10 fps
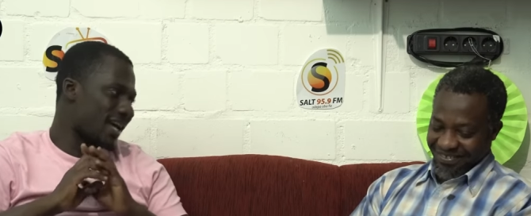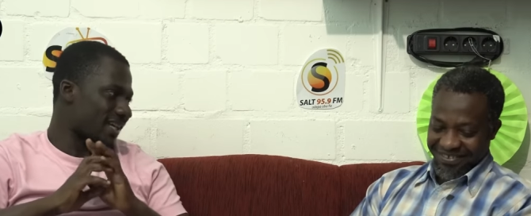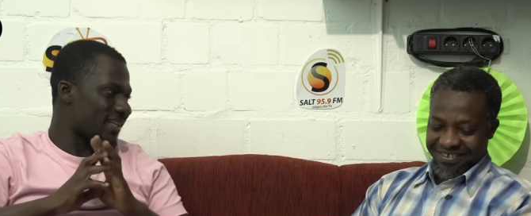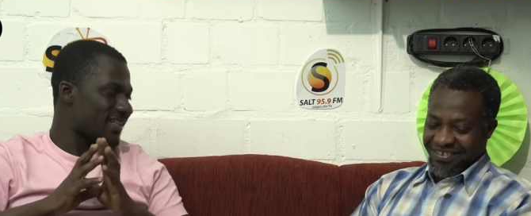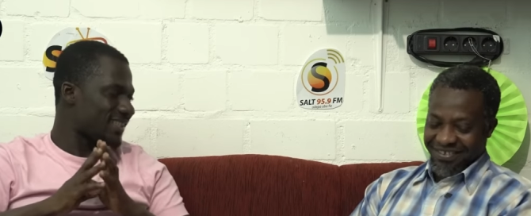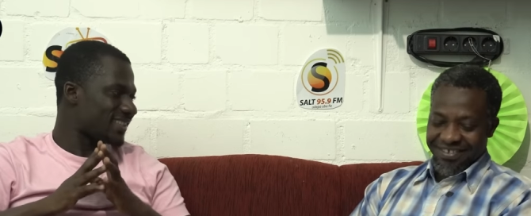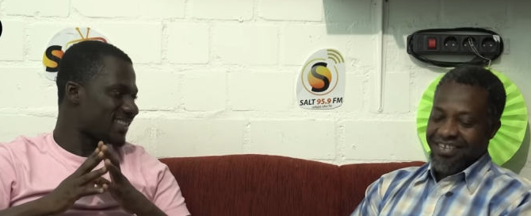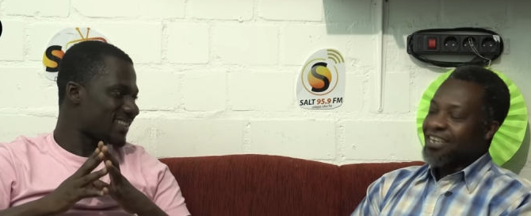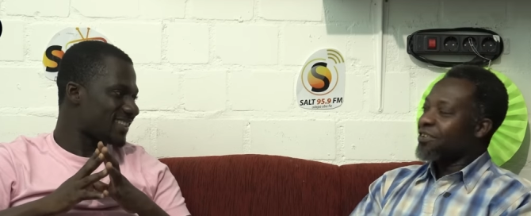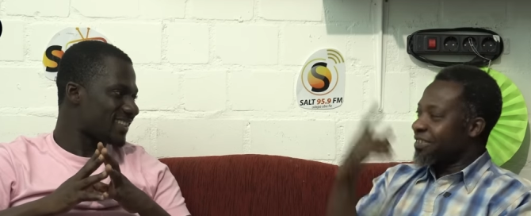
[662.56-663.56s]
Speaker 1: Jai.
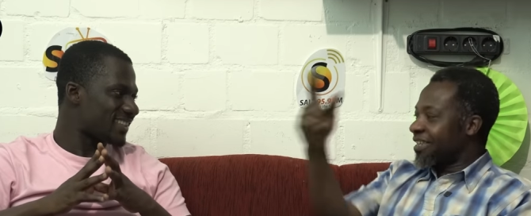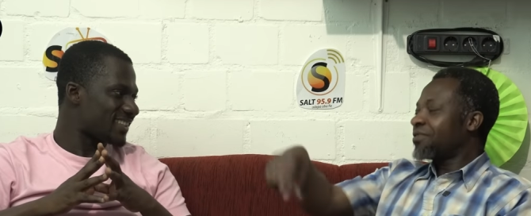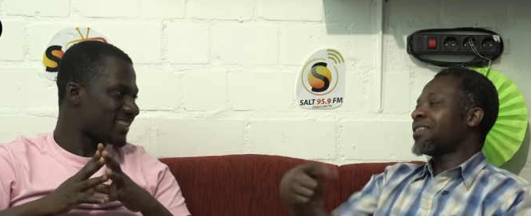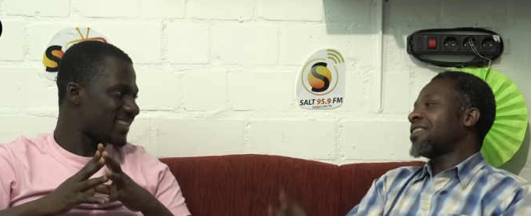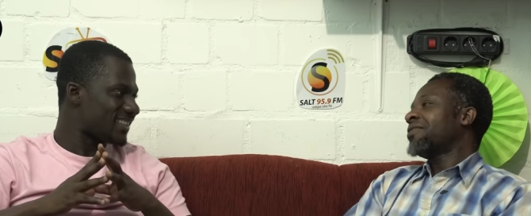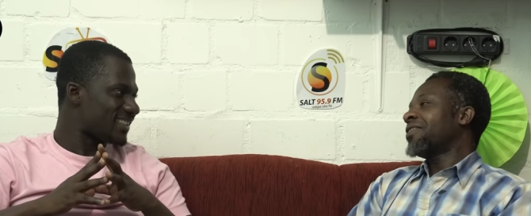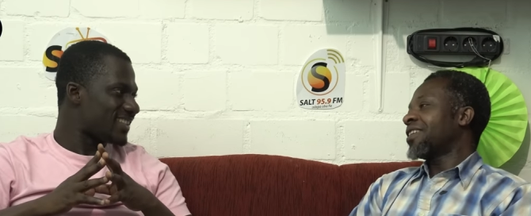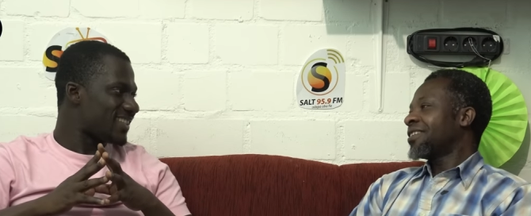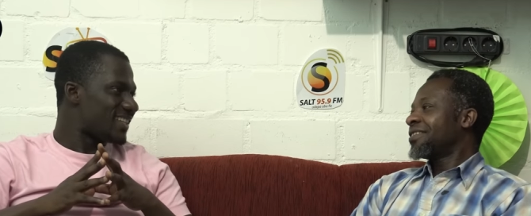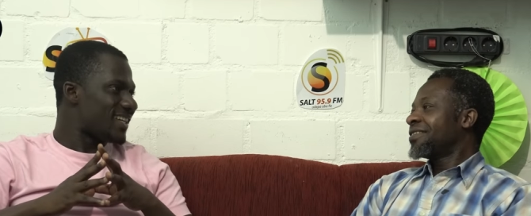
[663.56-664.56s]
Speaker 2: Or China was Apoca.
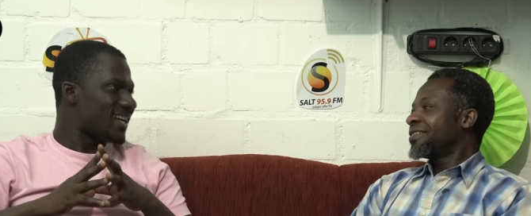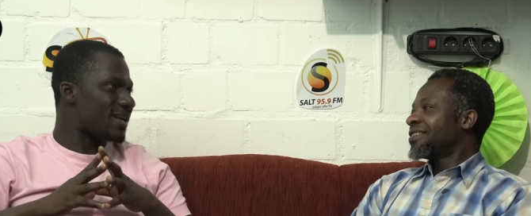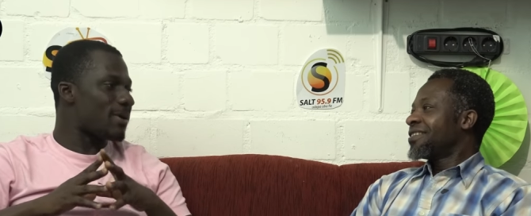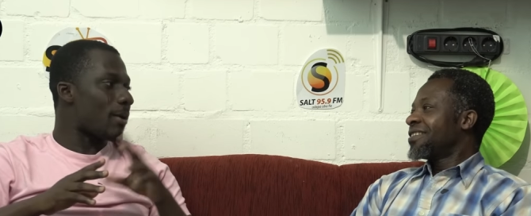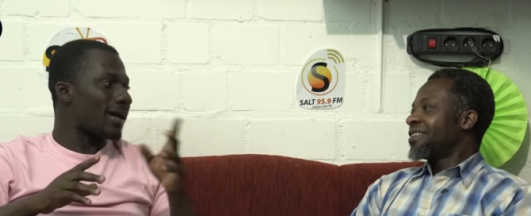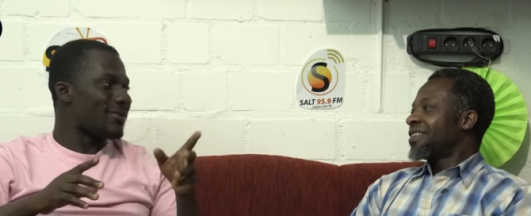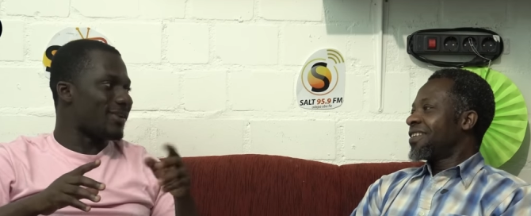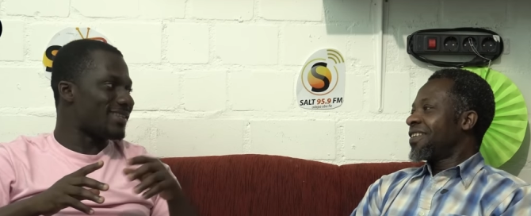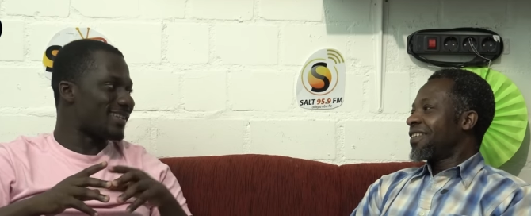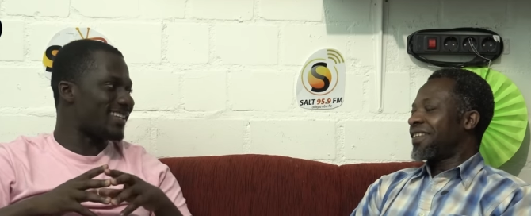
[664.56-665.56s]
Speaker 1: Maybe I can
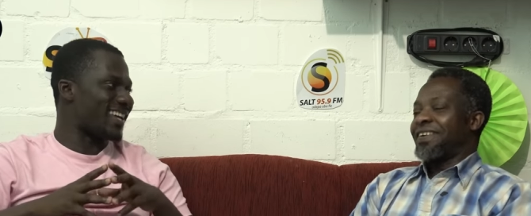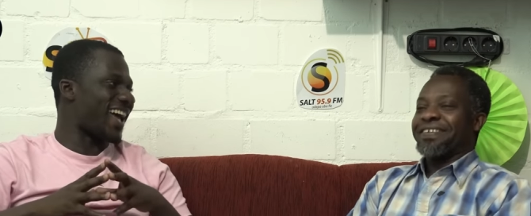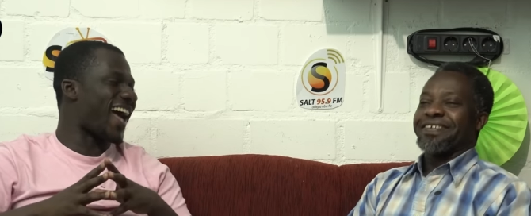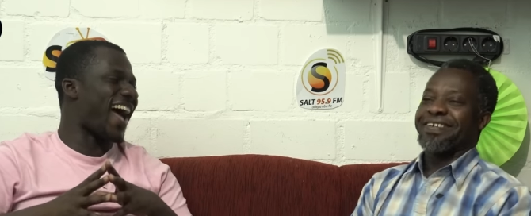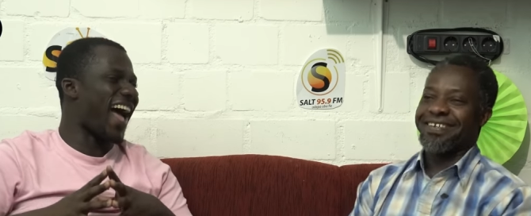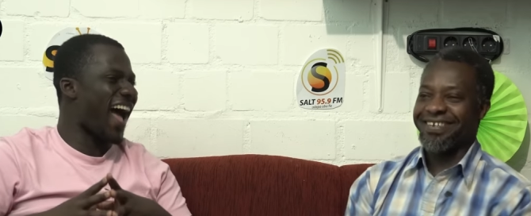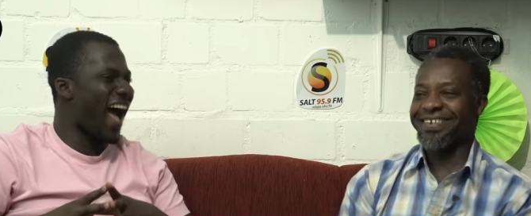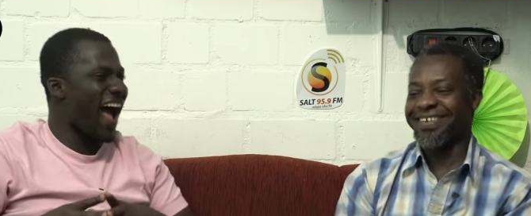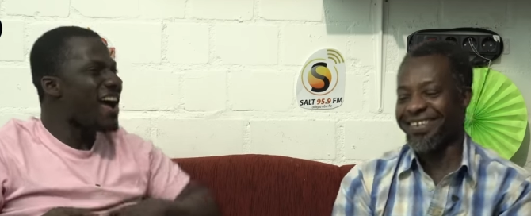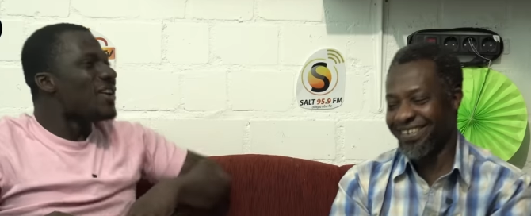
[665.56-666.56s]
defend it.
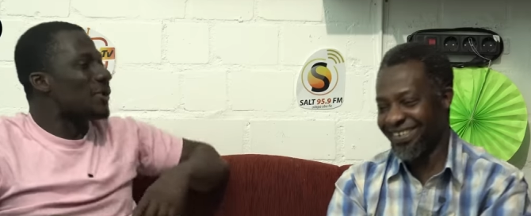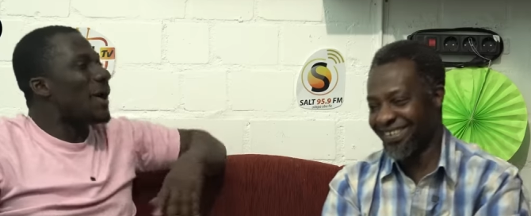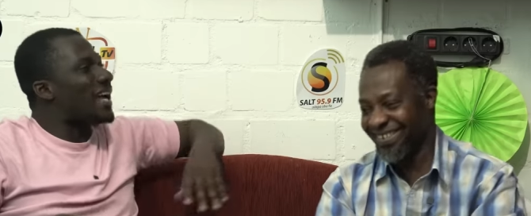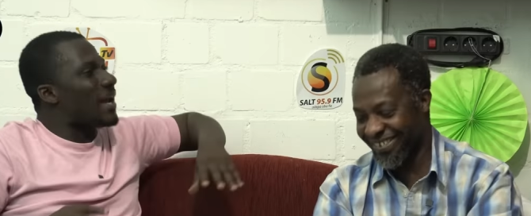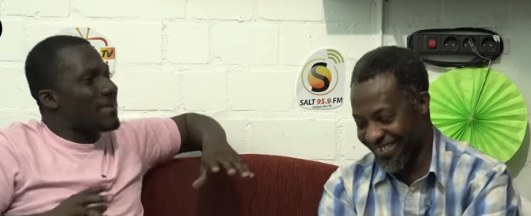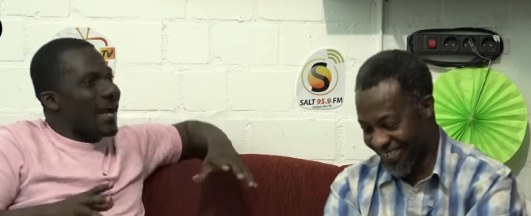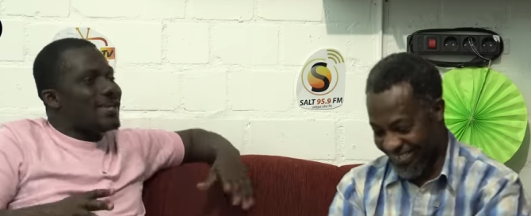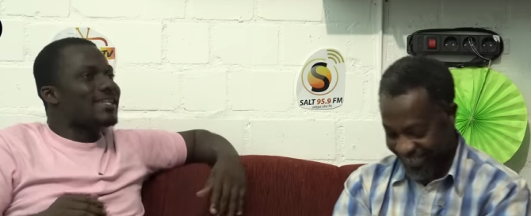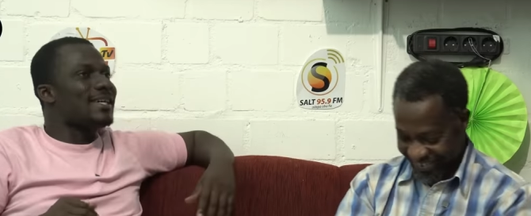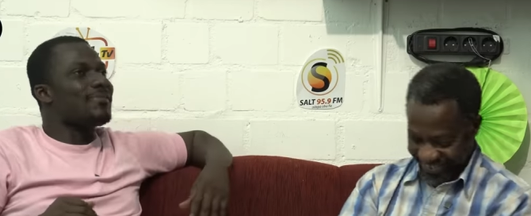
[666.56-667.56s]
So, I make
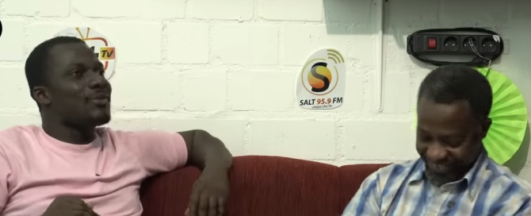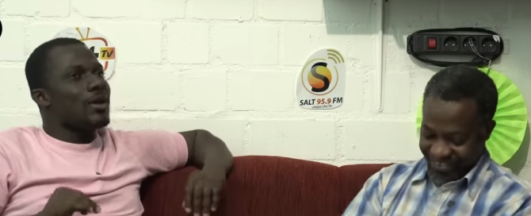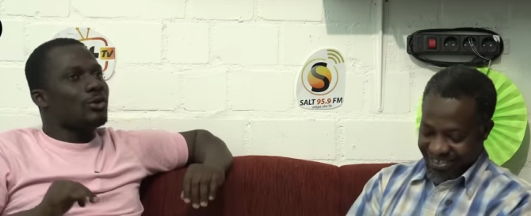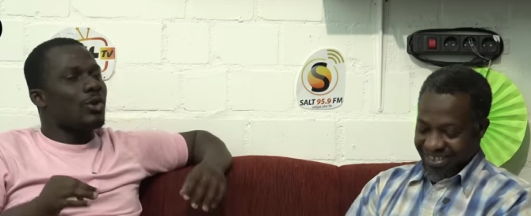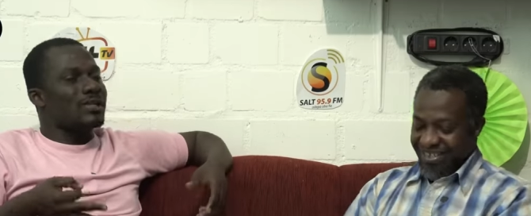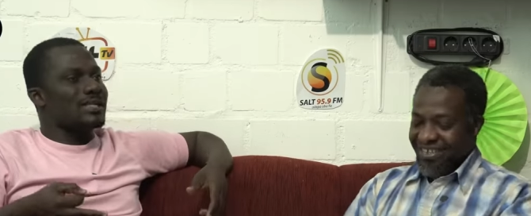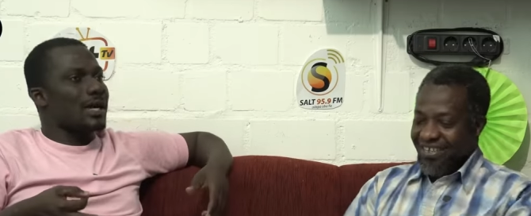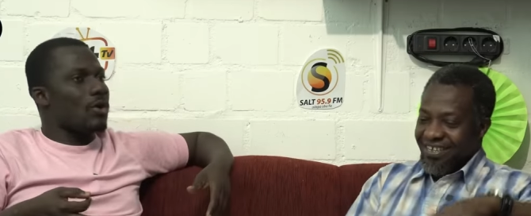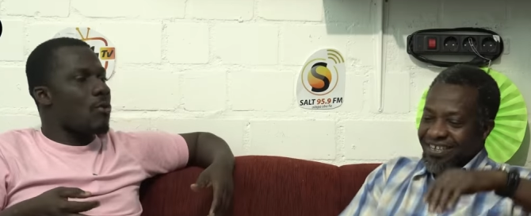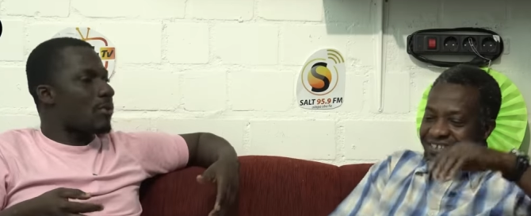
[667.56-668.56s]
a say, not
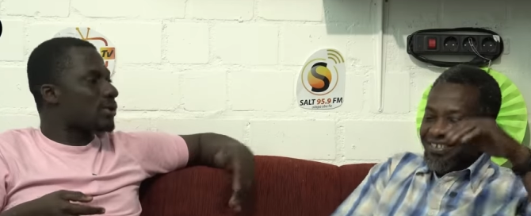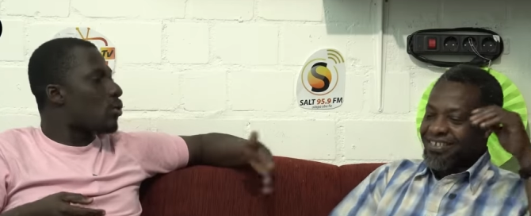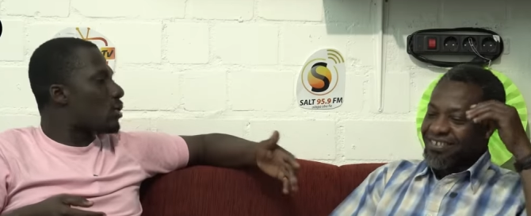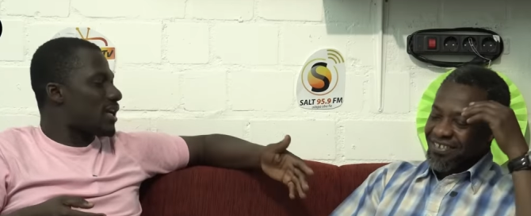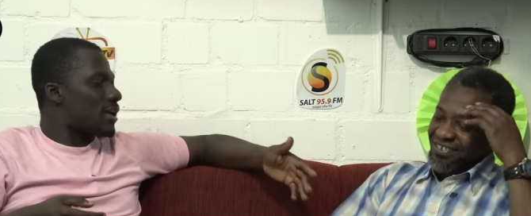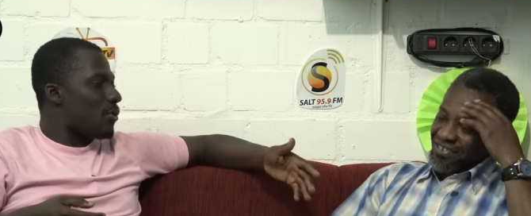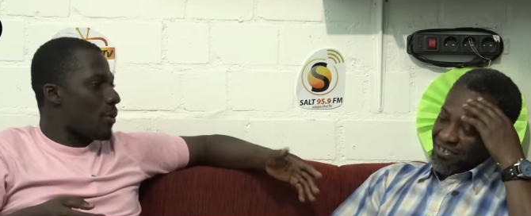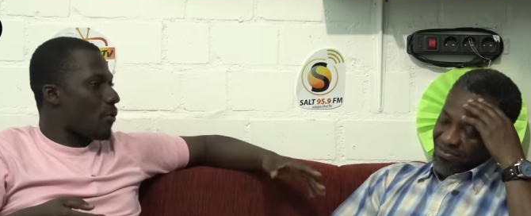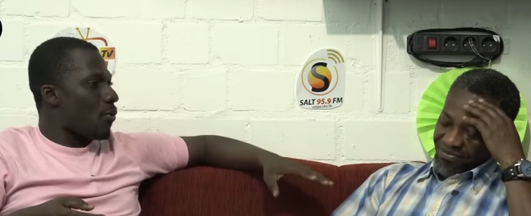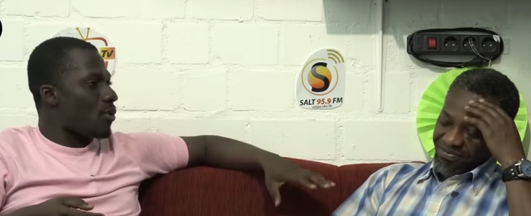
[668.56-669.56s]
say, oh, so we
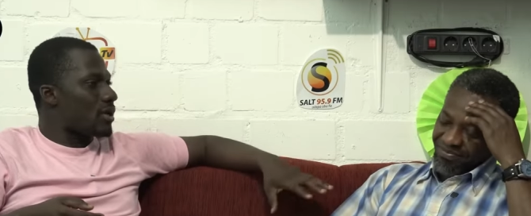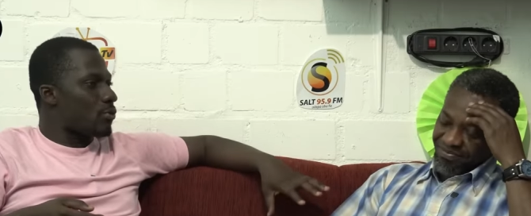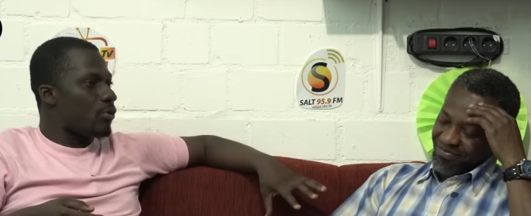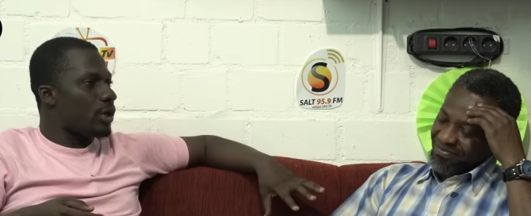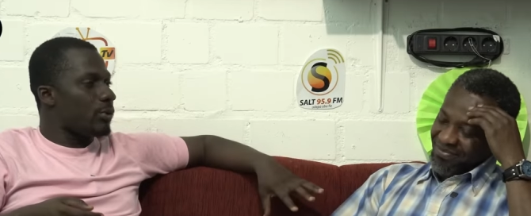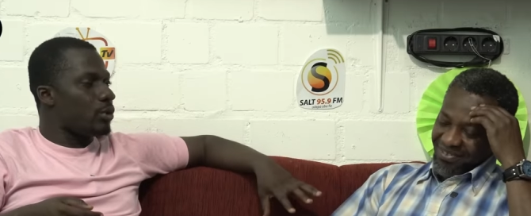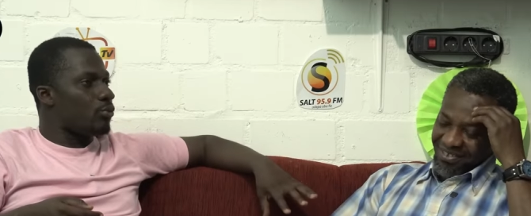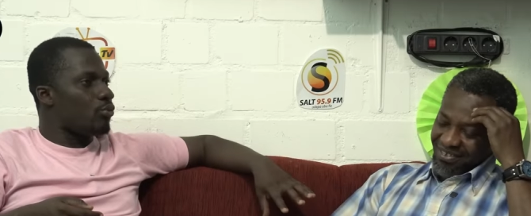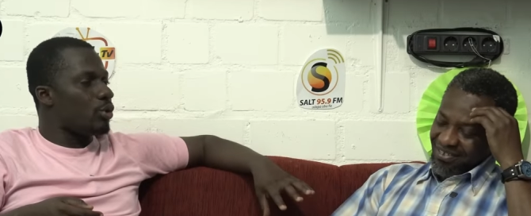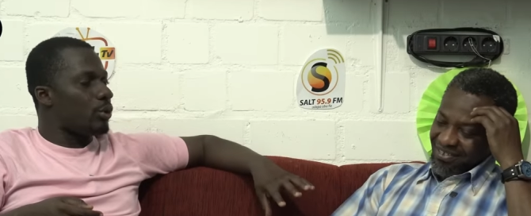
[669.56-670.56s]
we we